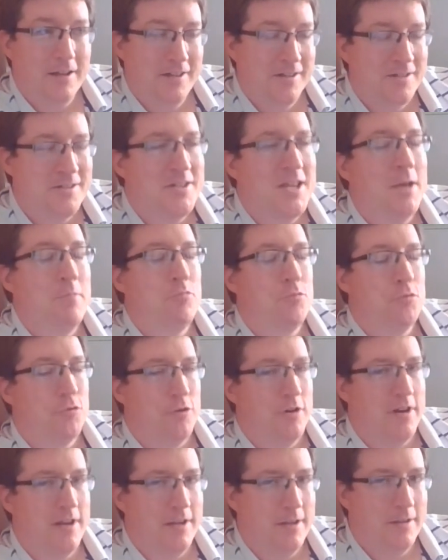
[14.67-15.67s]

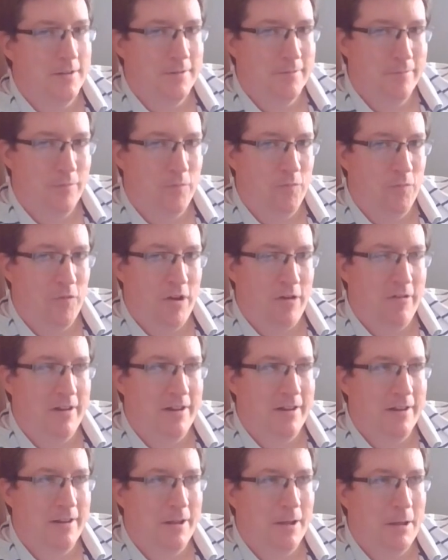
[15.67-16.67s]
contemporary,
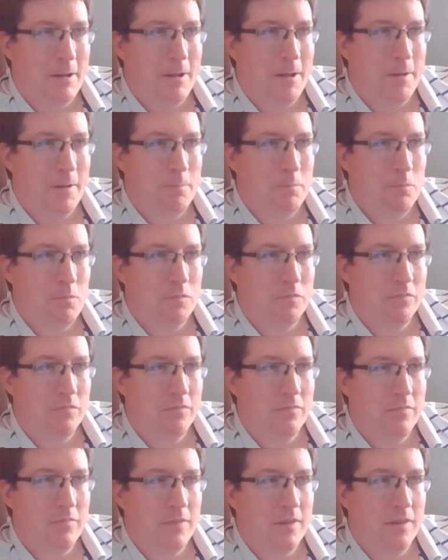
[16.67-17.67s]
very um,
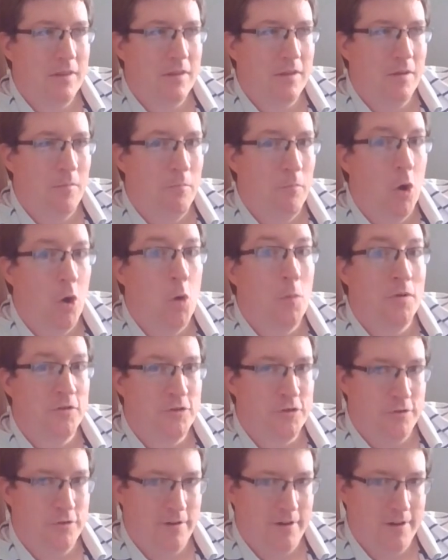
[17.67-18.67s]

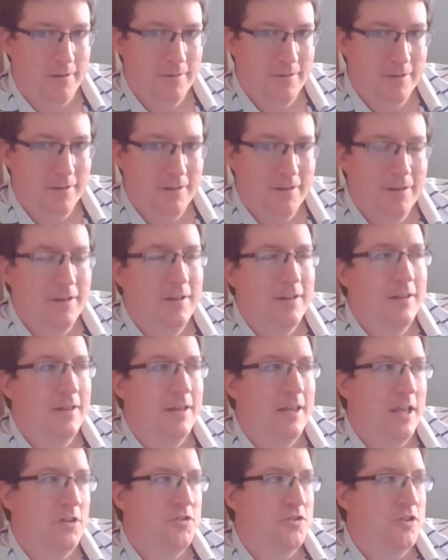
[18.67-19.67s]
momentary
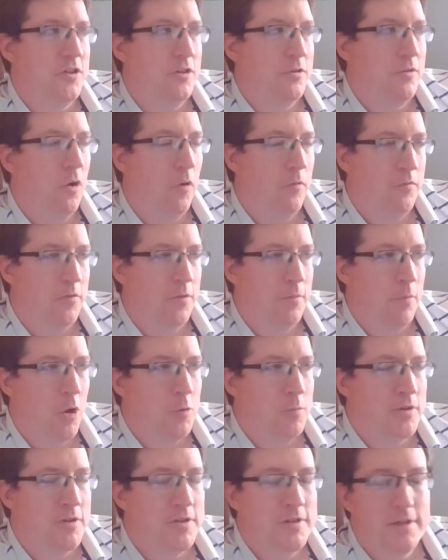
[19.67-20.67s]
issue of the
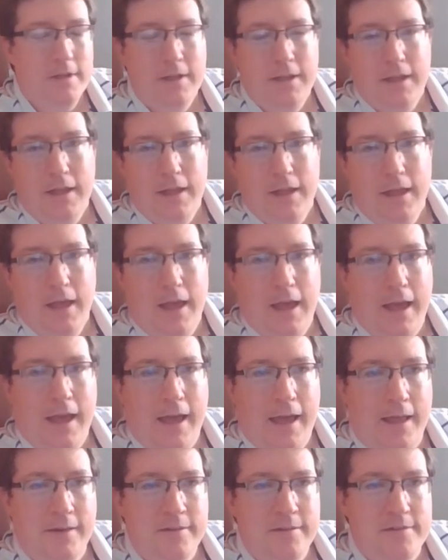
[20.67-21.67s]
moment.
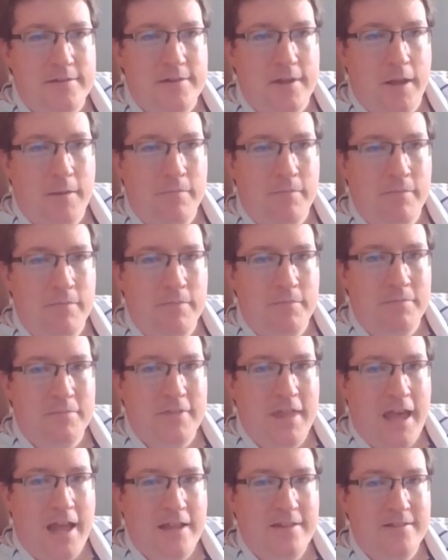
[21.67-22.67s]
And um,
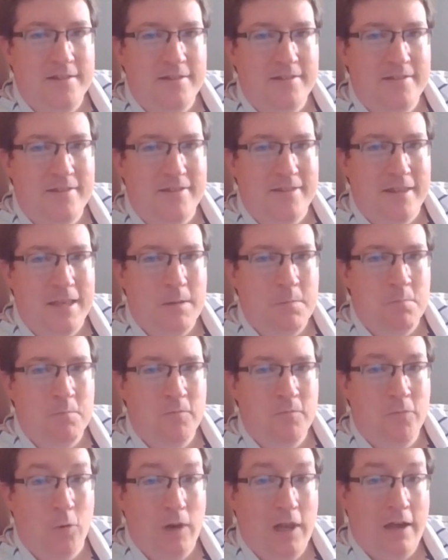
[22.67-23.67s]
that is the
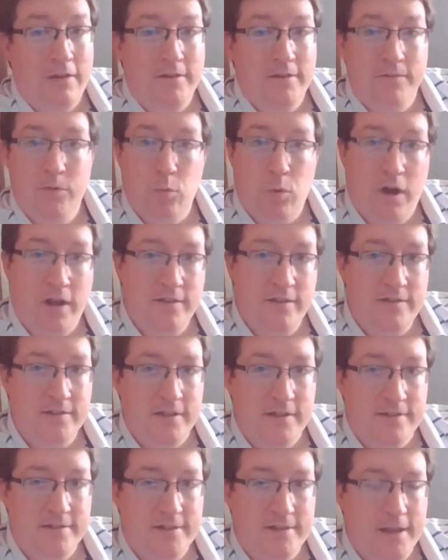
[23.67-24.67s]
fallout of the
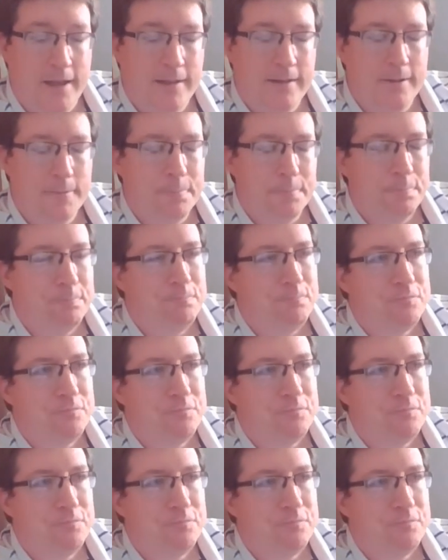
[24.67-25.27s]
Weinstein scandal.